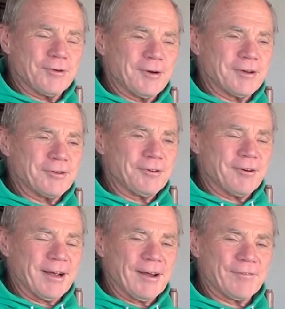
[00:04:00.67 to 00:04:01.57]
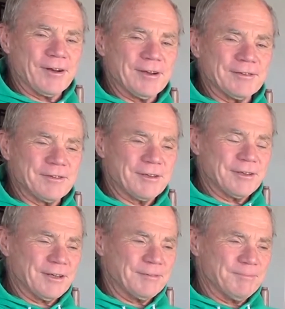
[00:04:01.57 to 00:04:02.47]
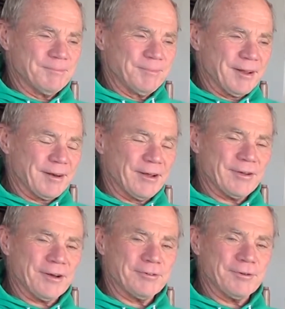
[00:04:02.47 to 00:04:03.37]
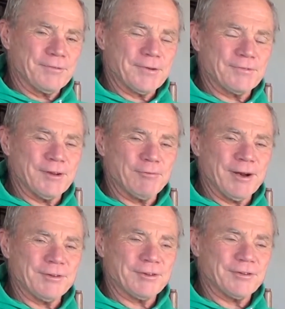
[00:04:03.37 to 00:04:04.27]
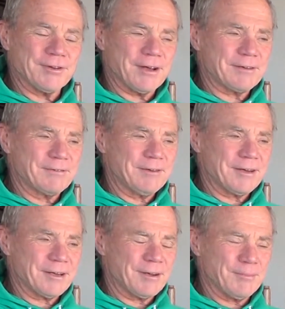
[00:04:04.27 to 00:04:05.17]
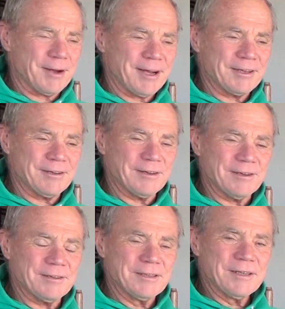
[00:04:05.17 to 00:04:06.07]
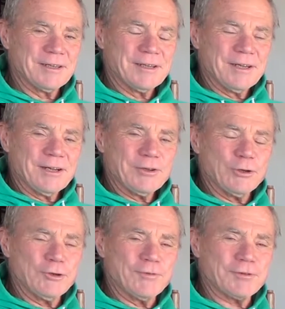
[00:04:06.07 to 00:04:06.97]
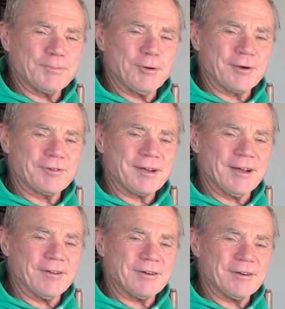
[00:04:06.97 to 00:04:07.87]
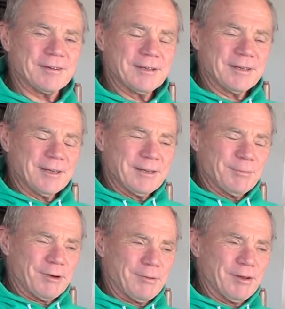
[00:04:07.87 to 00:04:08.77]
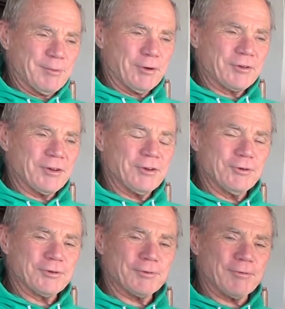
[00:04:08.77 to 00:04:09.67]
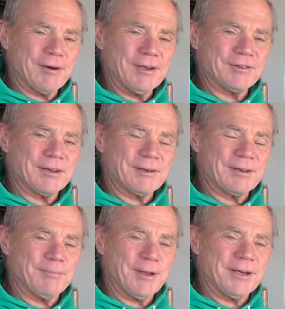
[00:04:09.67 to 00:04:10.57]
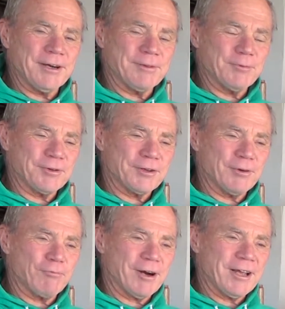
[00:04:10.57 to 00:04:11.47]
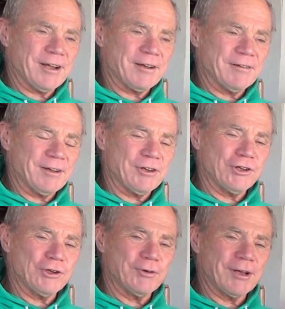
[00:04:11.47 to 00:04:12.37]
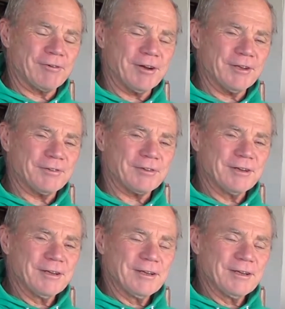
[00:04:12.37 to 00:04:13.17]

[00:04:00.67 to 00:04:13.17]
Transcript: 400 triathlons and another 150 races that combined two of the sports together. Probably the most unusual race I competed in was a running and shooting race,